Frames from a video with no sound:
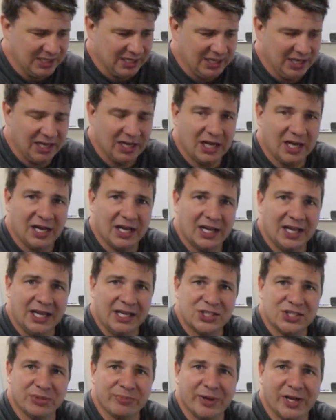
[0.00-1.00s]

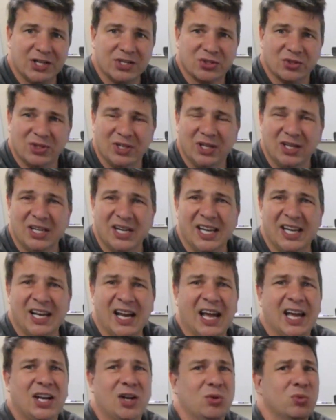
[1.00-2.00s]
HMI screen, and
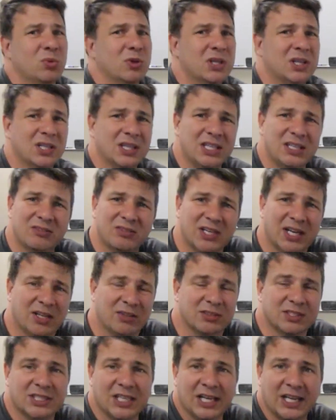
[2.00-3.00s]
I don't want to leave it
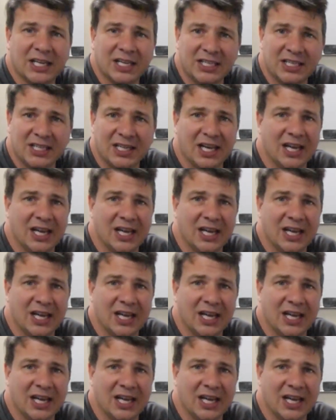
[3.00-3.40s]
outside.